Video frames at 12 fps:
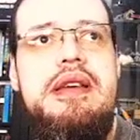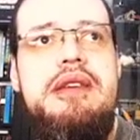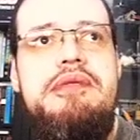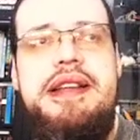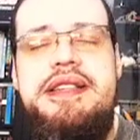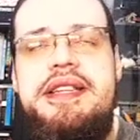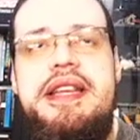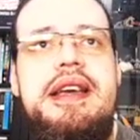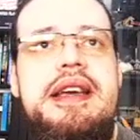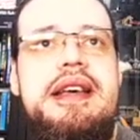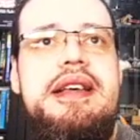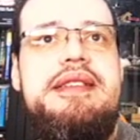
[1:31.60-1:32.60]
Right.
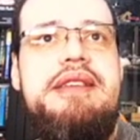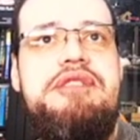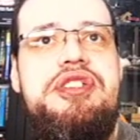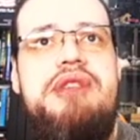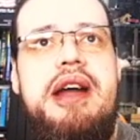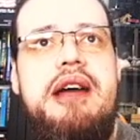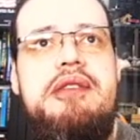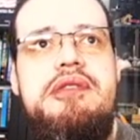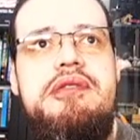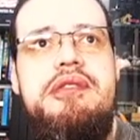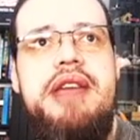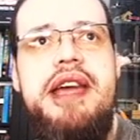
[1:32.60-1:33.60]
Savage Dragon
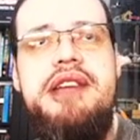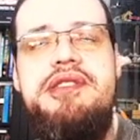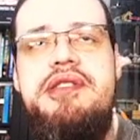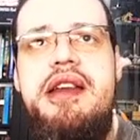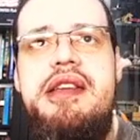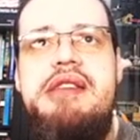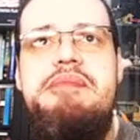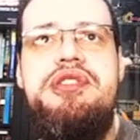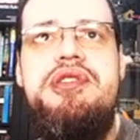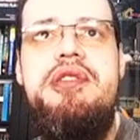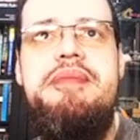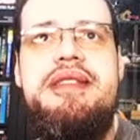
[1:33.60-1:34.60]
creator and Image
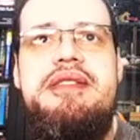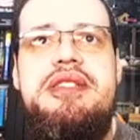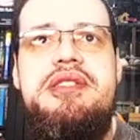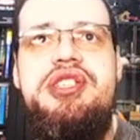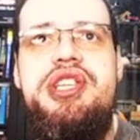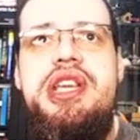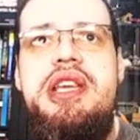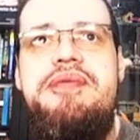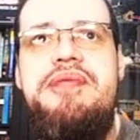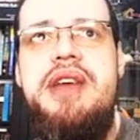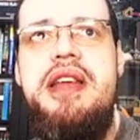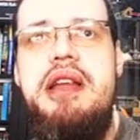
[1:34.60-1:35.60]
Comics chief
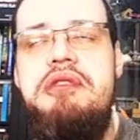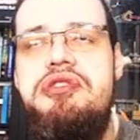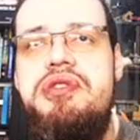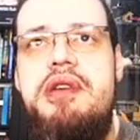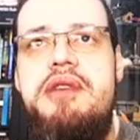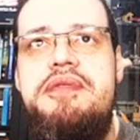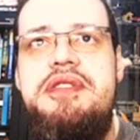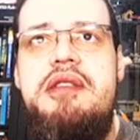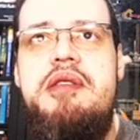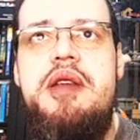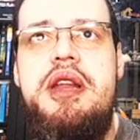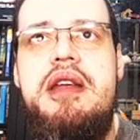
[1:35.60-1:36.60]
financial officer
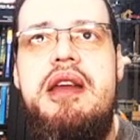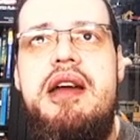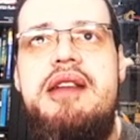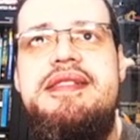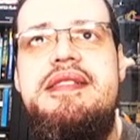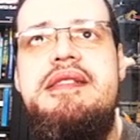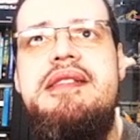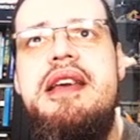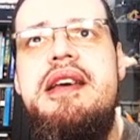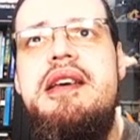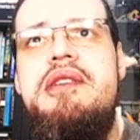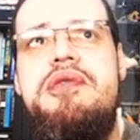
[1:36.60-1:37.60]
Erik Larsen
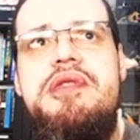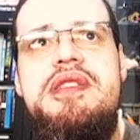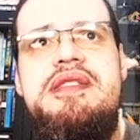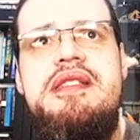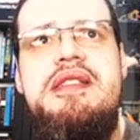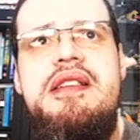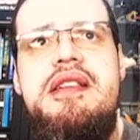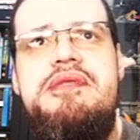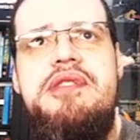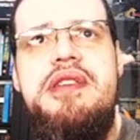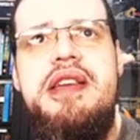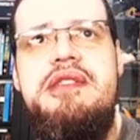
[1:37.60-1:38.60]
recently
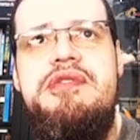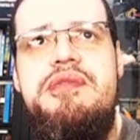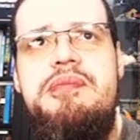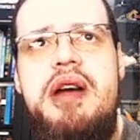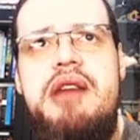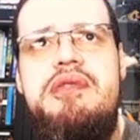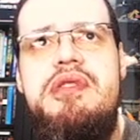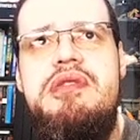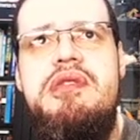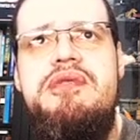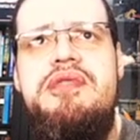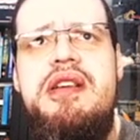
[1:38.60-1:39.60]
advocated to Marvel
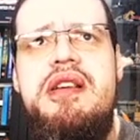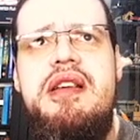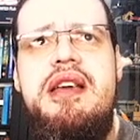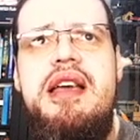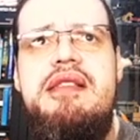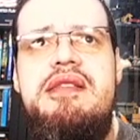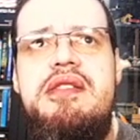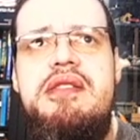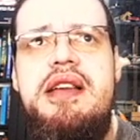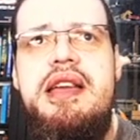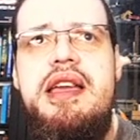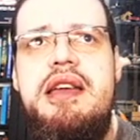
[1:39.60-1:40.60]
turn Frank Castle,
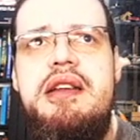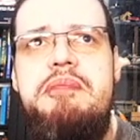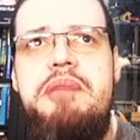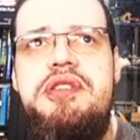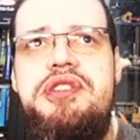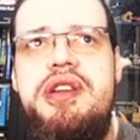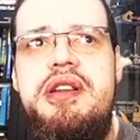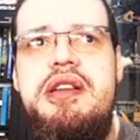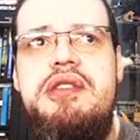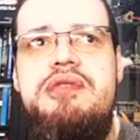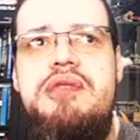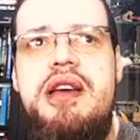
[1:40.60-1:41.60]
aka the Punisher,
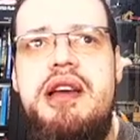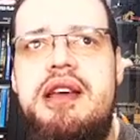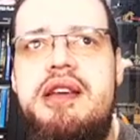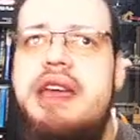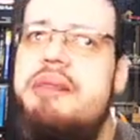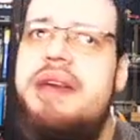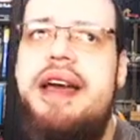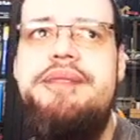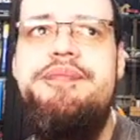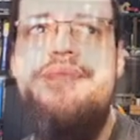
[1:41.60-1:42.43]
into a gay man.